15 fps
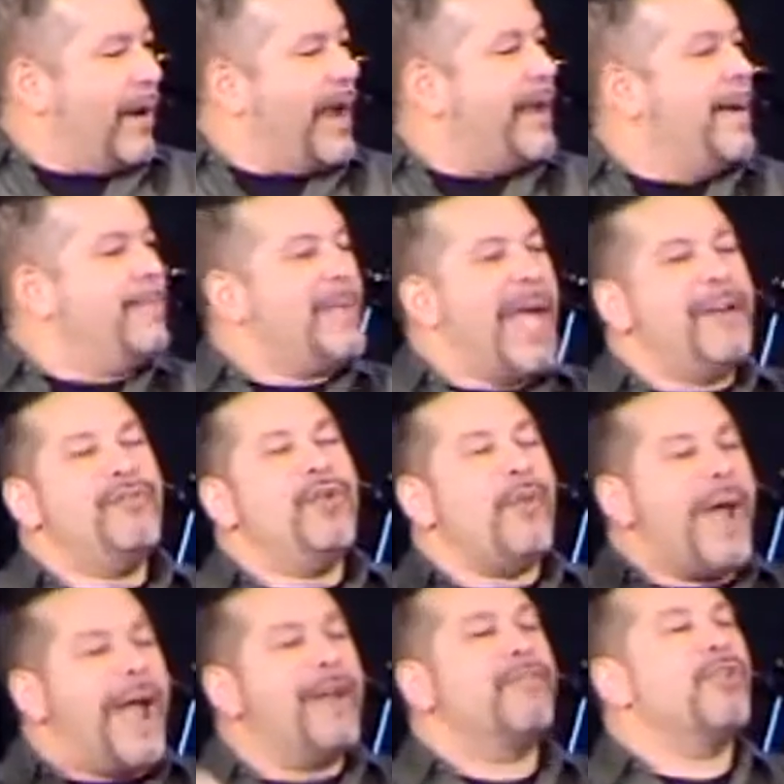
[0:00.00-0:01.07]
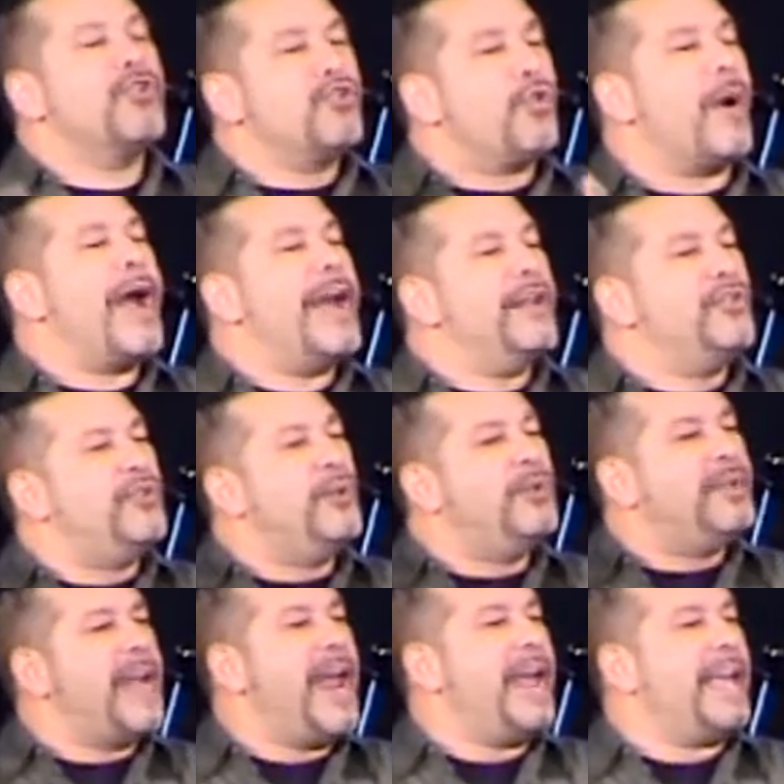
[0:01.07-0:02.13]
right? Have you ever tried to
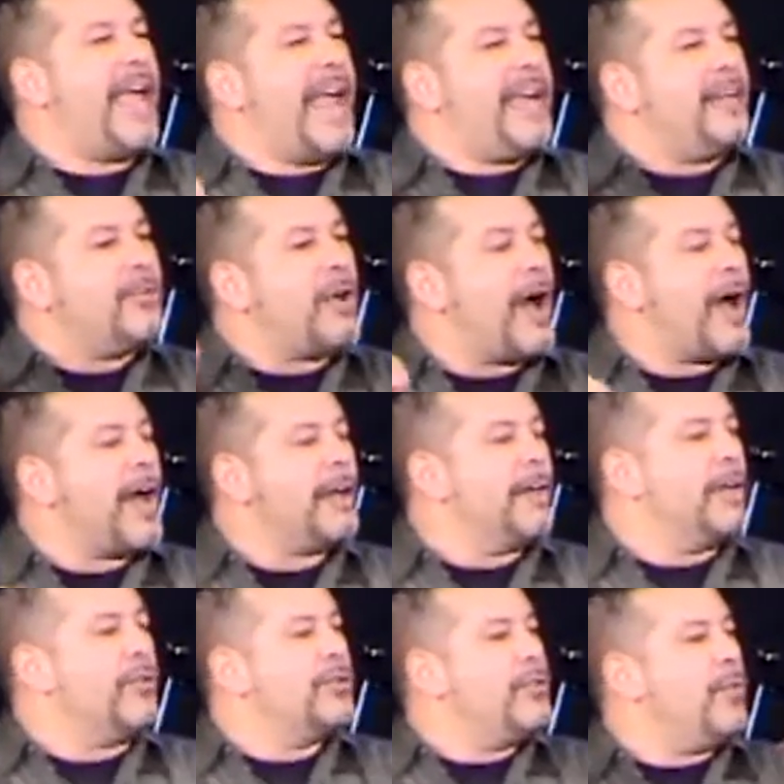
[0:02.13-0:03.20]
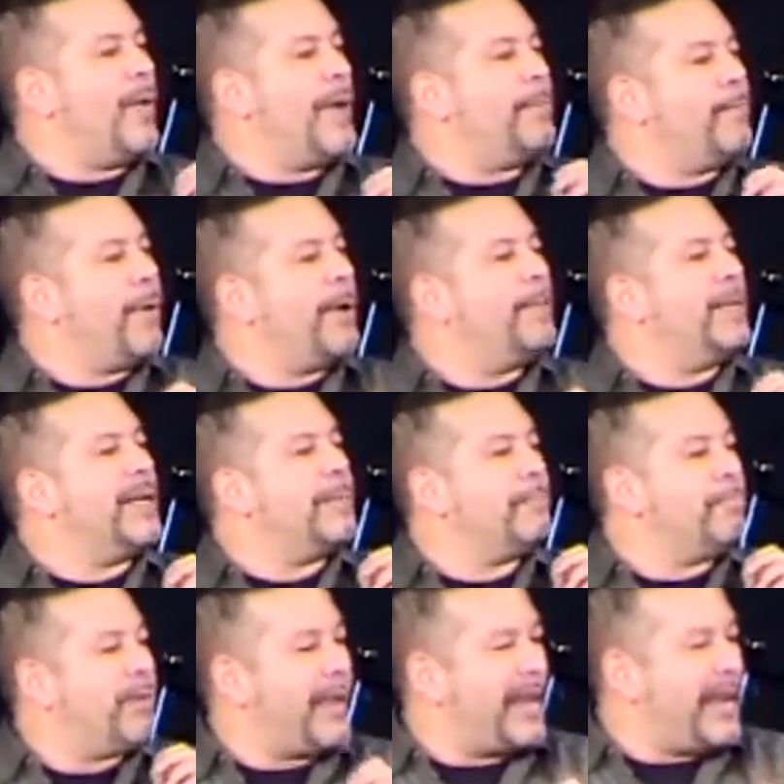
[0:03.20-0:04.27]
take a toddler to a public
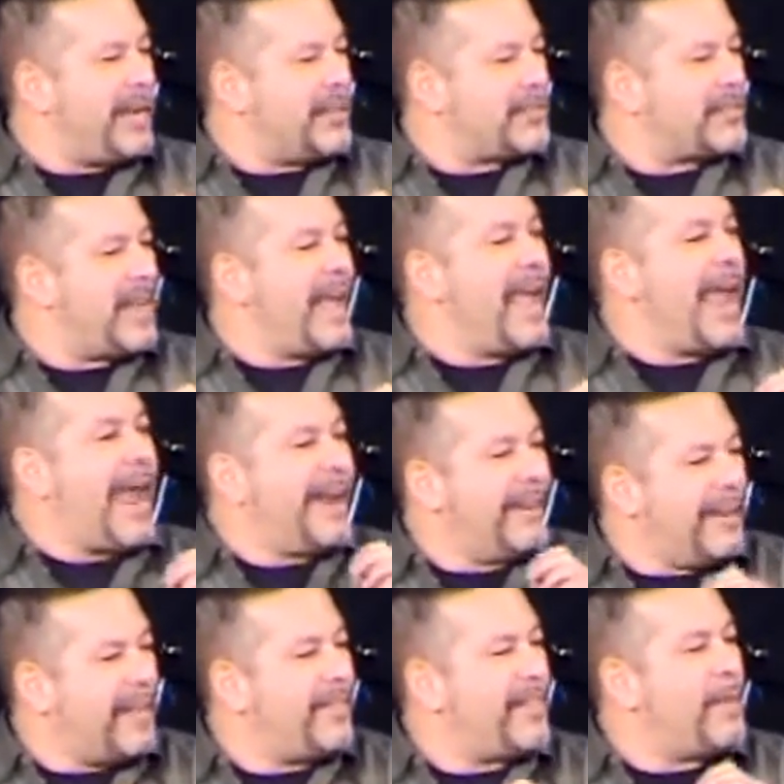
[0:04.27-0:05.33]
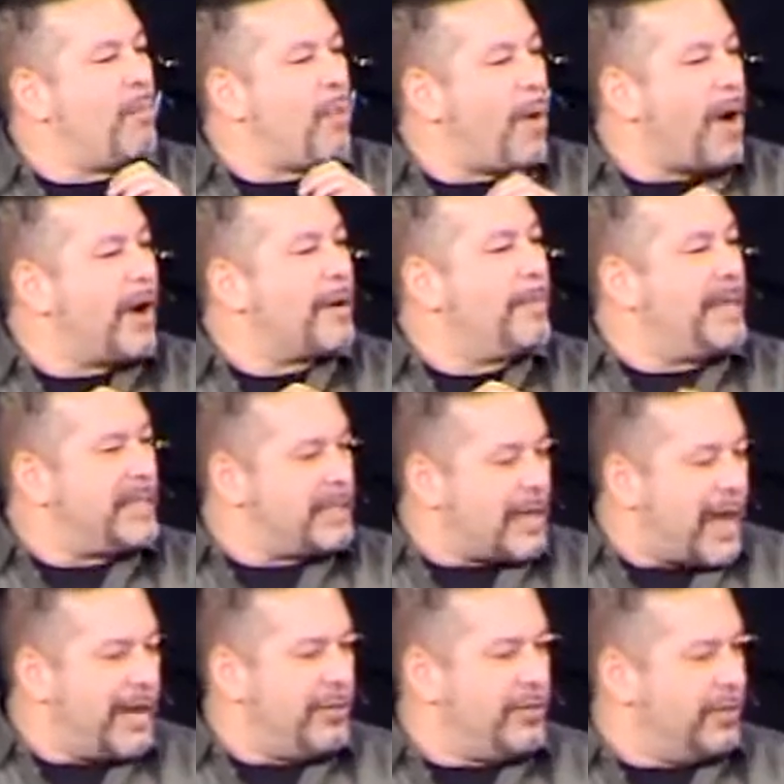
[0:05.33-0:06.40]
place and let them walk
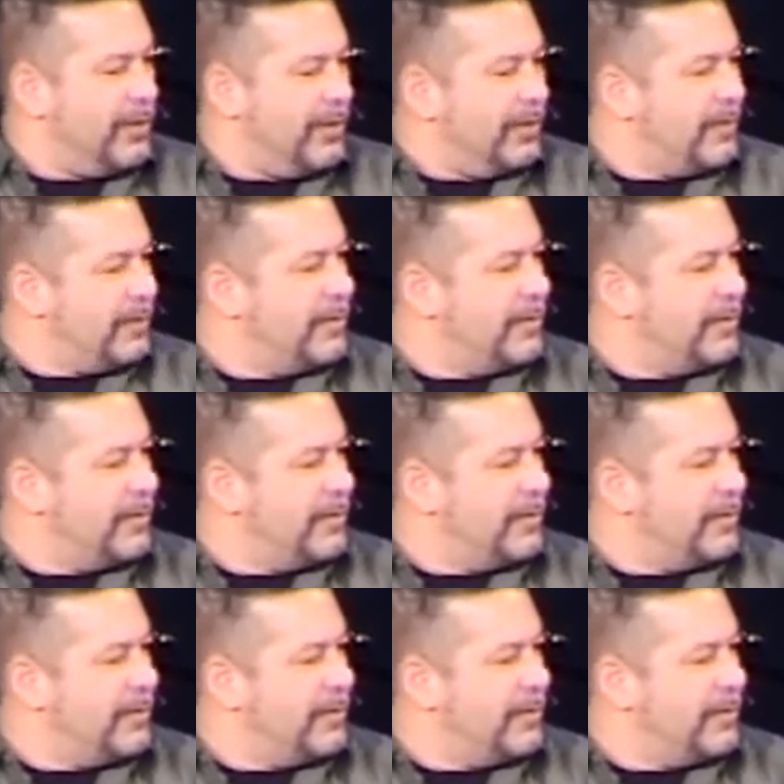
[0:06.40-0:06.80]
beside you.